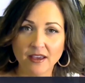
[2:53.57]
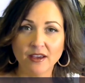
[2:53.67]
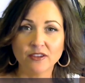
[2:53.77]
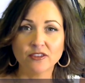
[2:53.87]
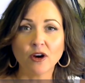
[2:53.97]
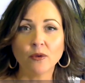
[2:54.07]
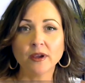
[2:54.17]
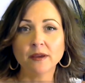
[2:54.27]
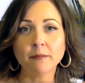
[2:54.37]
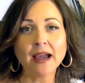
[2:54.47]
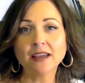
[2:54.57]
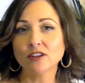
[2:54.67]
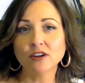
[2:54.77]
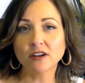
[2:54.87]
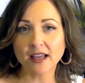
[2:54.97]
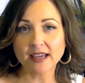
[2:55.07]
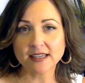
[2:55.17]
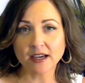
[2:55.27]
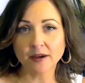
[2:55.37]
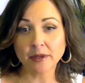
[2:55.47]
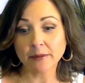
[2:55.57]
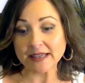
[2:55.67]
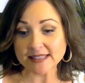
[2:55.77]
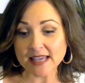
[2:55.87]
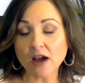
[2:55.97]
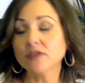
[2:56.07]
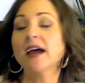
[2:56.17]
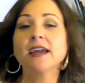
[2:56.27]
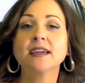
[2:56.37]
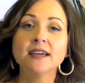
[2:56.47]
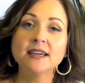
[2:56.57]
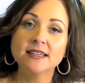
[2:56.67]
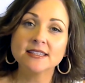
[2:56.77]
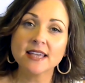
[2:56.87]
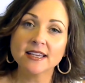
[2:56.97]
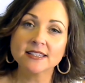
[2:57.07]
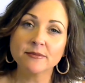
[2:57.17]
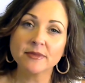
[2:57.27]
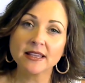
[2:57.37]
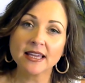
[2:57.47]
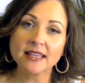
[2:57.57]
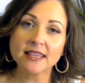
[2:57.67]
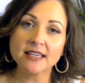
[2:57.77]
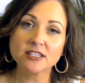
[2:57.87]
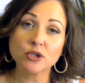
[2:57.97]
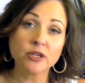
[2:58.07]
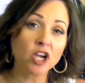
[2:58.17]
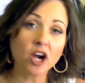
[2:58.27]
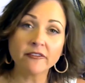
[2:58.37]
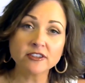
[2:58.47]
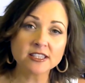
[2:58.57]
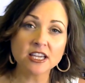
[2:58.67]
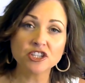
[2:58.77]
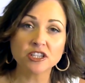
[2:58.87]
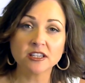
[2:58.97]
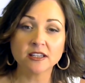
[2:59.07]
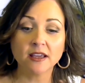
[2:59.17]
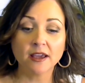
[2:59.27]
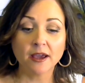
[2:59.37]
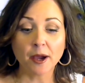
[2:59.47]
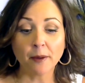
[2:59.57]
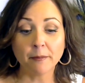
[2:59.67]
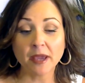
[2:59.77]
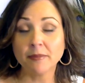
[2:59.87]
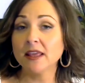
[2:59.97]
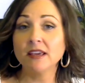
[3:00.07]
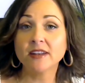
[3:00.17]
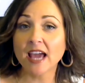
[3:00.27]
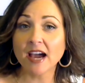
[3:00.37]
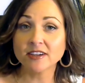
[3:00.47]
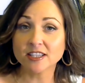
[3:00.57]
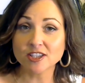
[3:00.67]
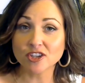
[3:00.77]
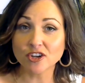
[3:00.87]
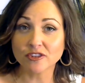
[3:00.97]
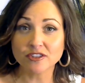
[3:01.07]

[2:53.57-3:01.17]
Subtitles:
So it might look like, and it might sound like saying something like this. You're in the conversation and maybe they even have a concern.